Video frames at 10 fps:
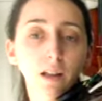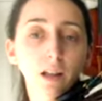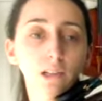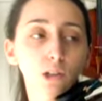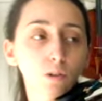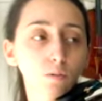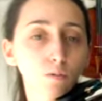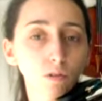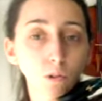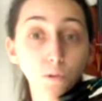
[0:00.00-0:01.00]
So
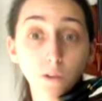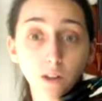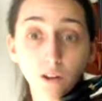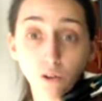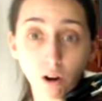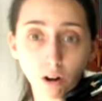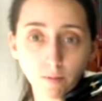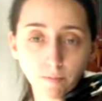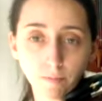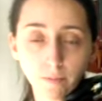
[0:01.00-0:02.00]
you feel it in your
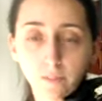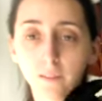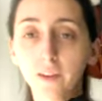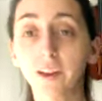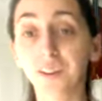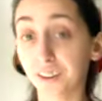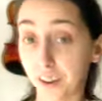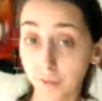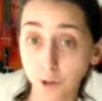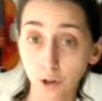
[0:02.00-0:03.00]
arm?
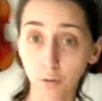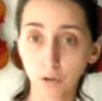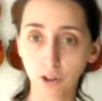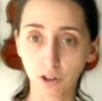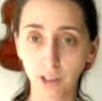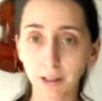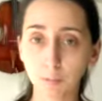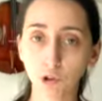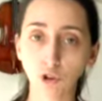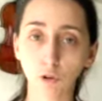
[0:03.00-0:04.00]
If so, good, that
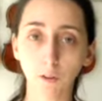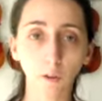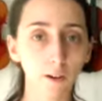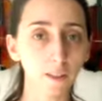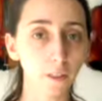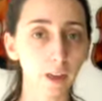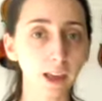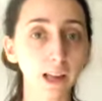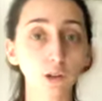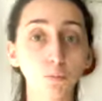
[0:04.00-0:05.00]
means you're doing the right thing
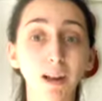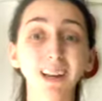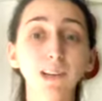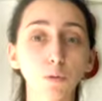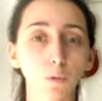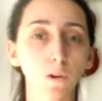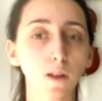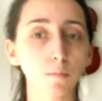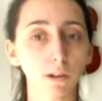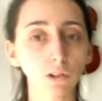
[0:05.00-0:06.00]
and you probably need to work
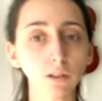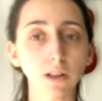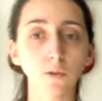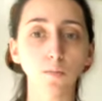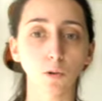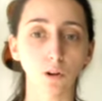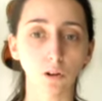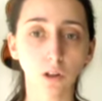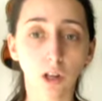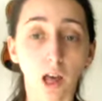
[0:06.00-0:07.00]
that muscle even more.
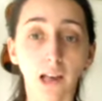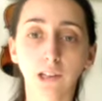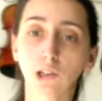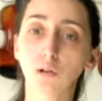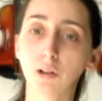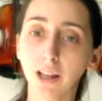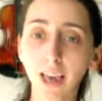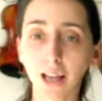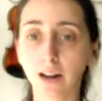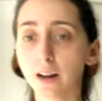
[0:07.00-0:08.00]
So let's do it
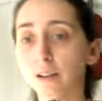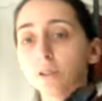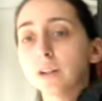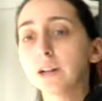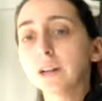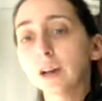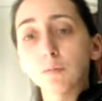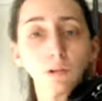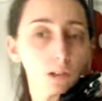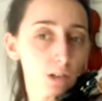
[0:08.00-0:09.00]
again, another 10
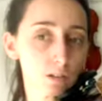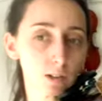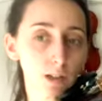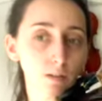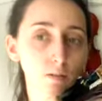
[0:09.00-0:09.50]
times. Ready?